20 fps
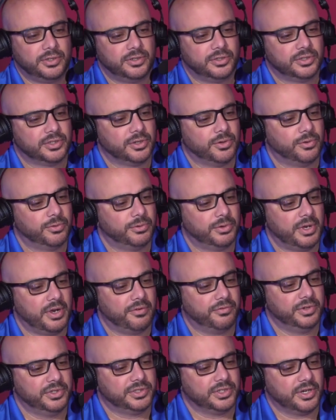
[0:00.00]
So
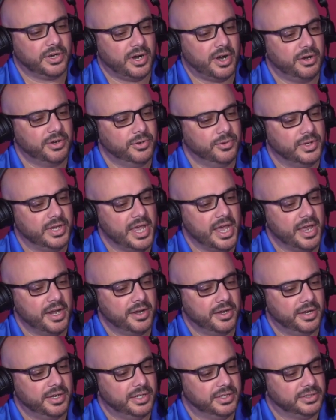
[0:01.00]
every cigar you
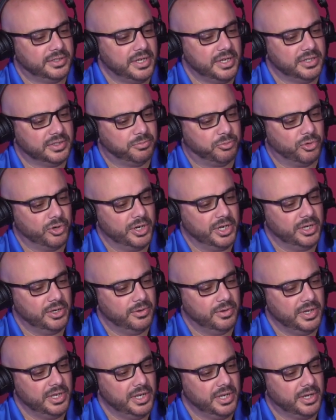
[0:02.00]
get is pretty
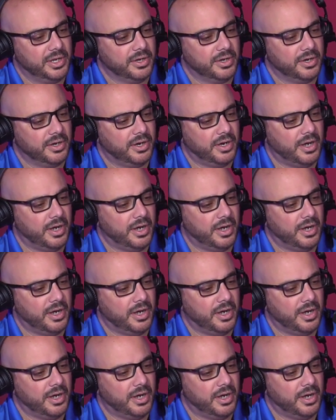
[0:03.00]
unique.